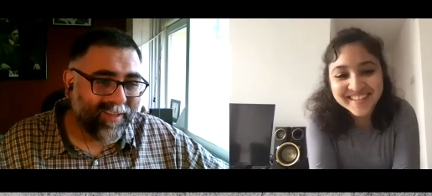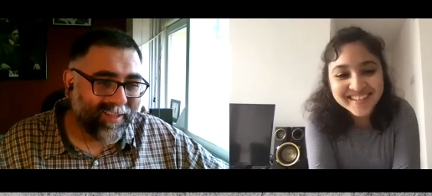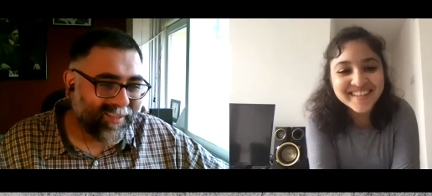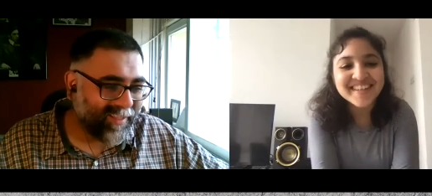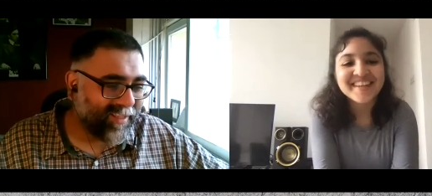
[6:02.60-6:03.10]

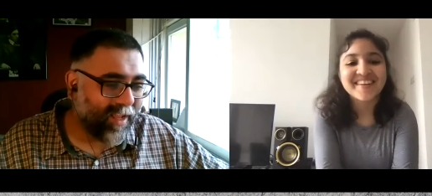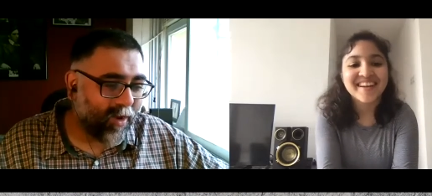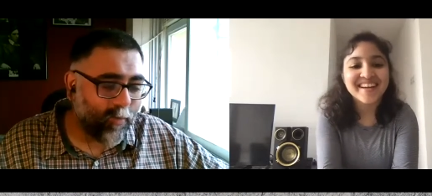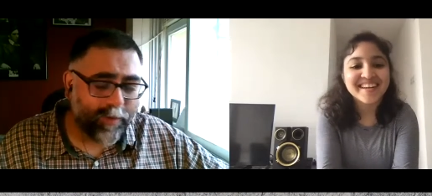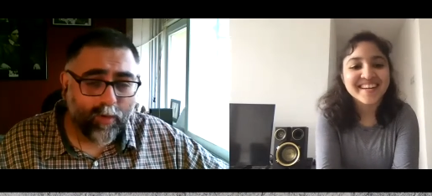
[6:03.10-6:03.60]
Speaker 1: I think yeah.
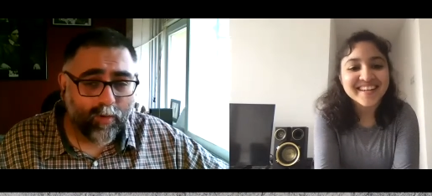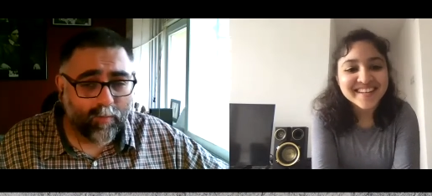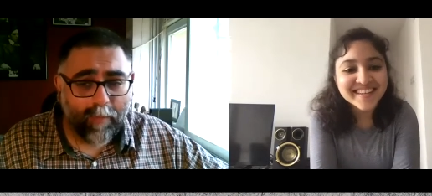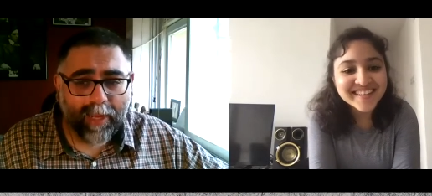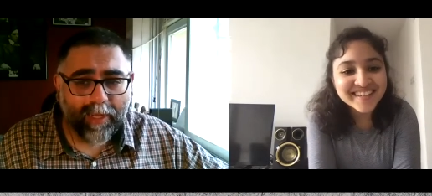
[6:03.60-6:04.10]
now when you
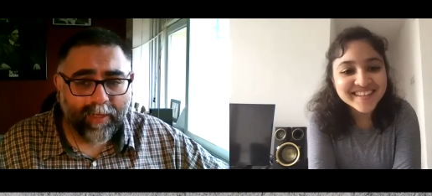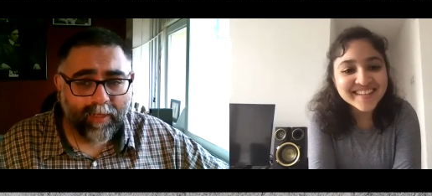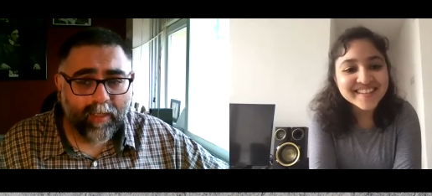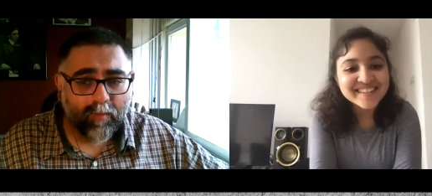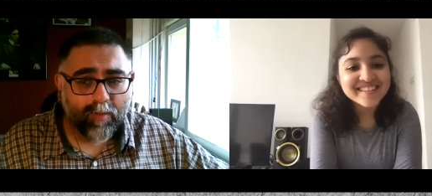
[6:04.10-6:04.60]
look back at
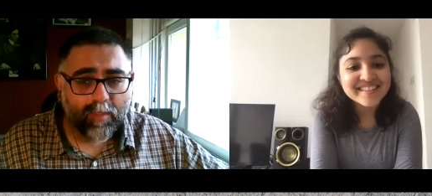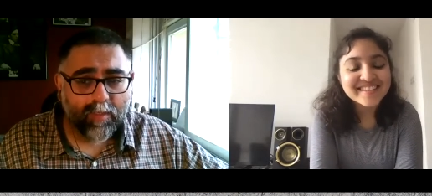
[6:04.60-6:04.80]
it, there was